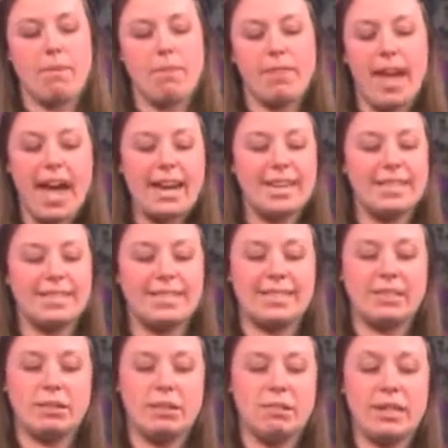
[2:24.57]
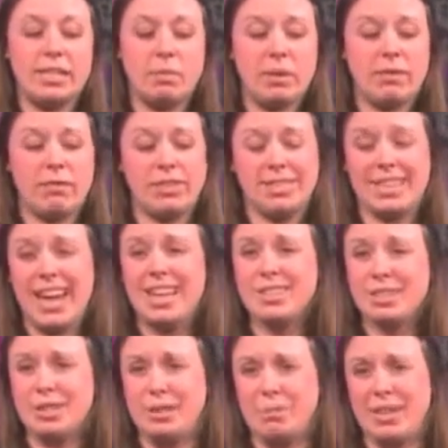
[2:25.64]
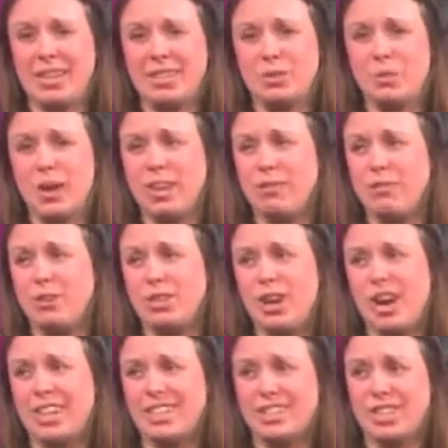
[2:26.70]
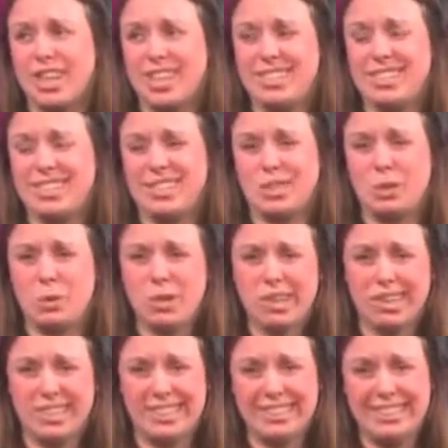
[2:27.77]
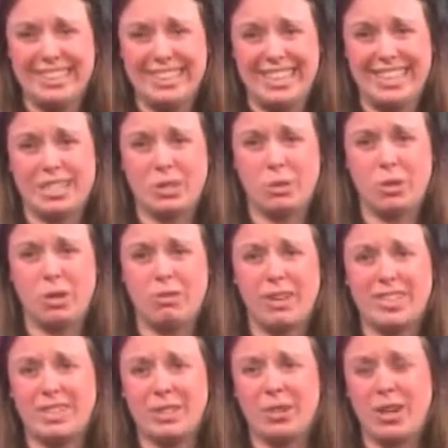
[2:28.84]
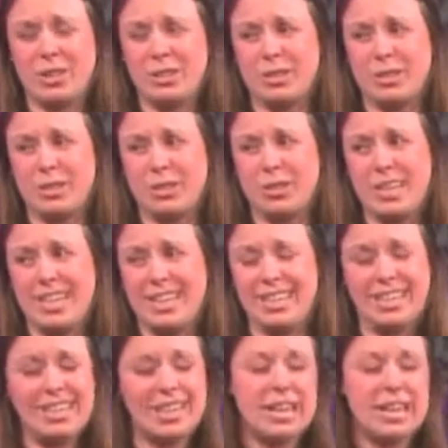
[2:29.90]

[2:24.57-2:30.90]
That is a recipe for disaster, because what if your dog is chasing a squirrel and the squirrel runs across the street?